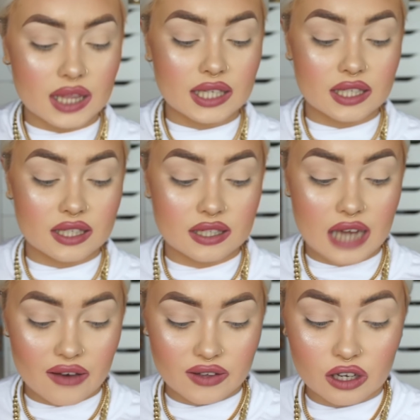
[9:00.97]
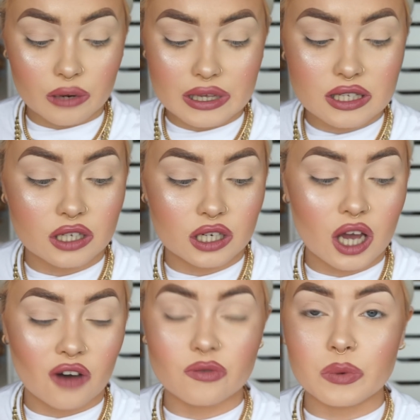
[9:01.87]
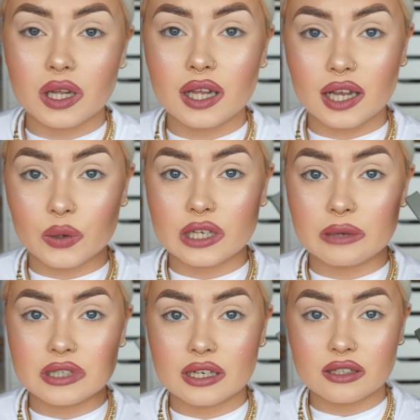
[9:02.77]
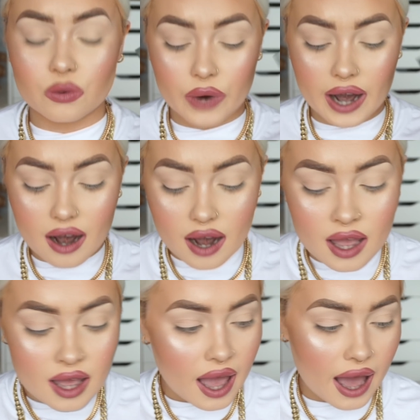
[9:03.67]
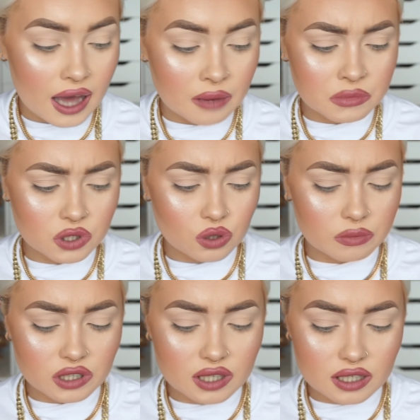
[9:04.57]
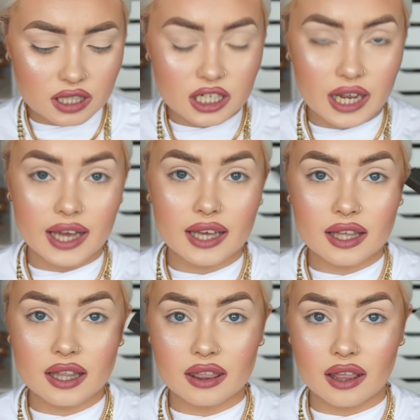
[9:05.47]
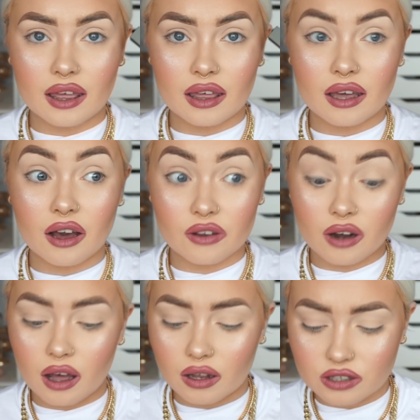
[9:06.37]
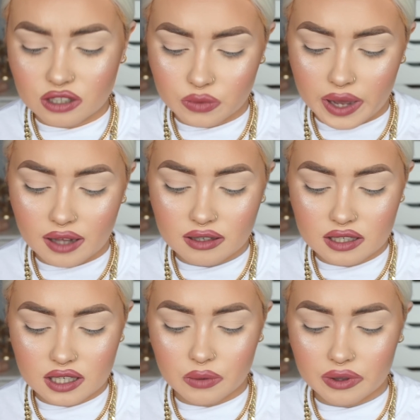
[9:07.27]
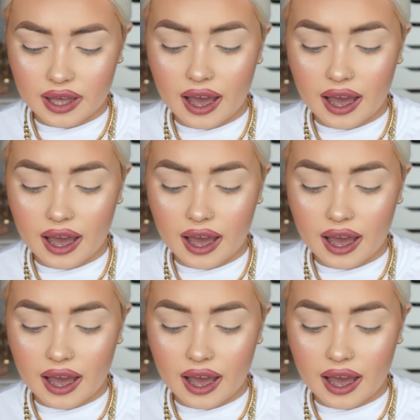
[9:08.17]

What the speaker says: This is definitely going to be such a comfortable liquid lipstick to wear. So I must actually check the other colors as well to see what they